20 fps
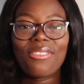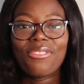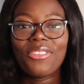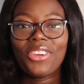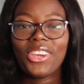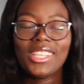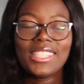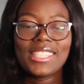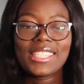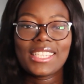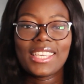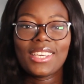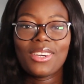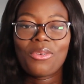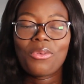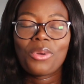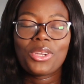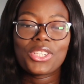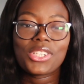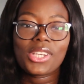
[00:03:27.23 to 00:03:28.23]
The first
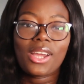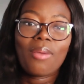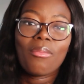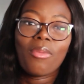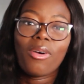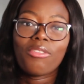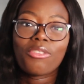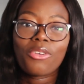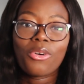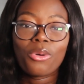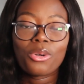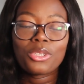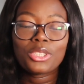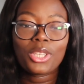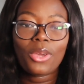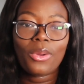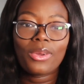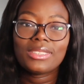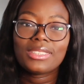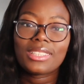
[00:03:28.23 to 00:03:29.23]
skill which I'm of course
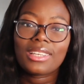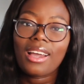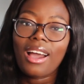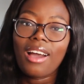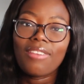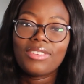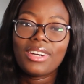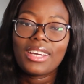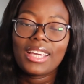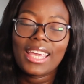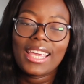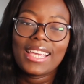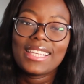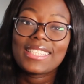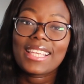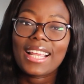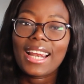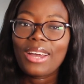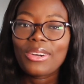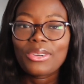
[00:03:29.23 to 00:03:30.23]
going to cover
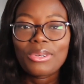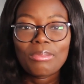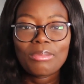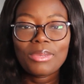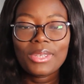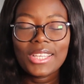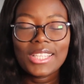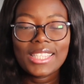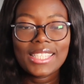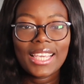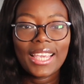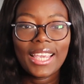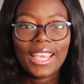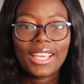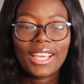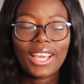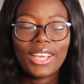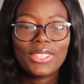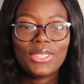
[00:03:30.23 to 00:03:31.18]
is cloud computing.